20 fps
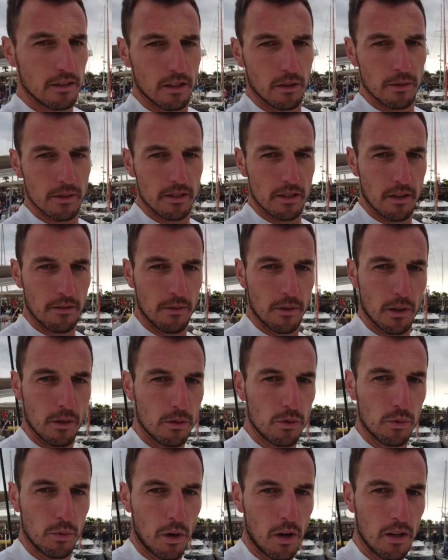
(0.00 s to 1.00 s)
When something
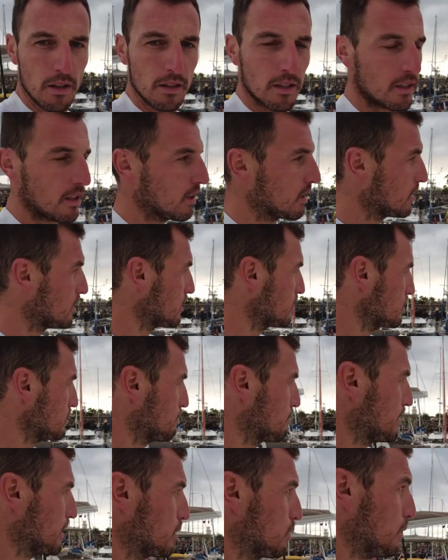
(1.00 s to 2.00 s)
goes wrong and there's
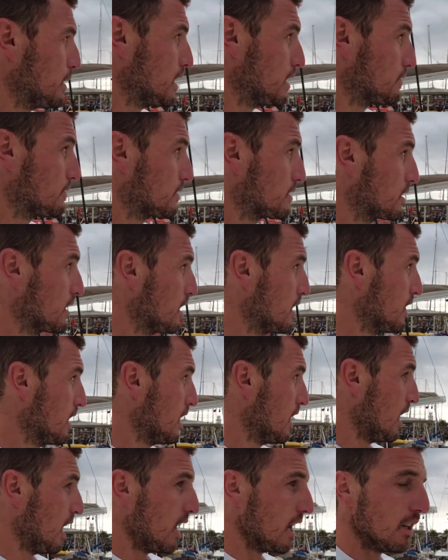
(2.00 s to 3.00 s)
big waves,
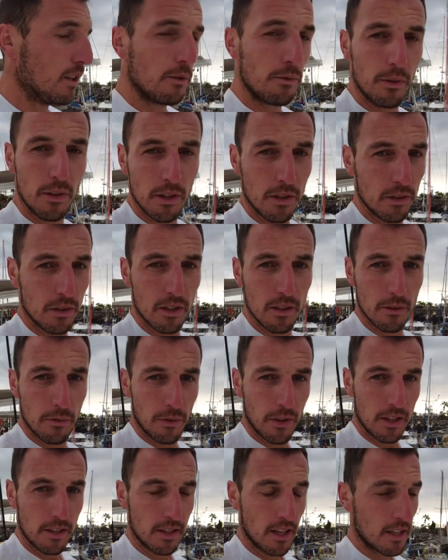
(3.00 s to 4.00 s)
I don't think you're gonna
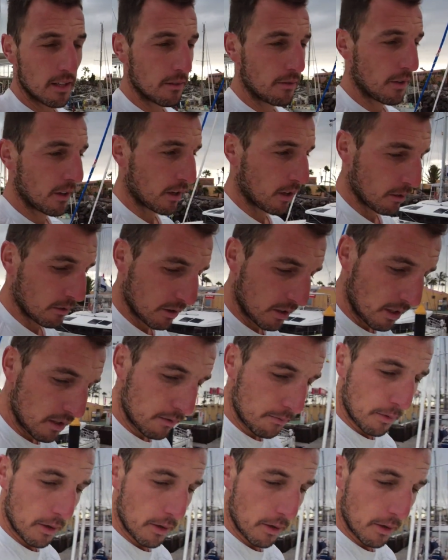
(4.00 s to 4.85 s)
fix anything. On this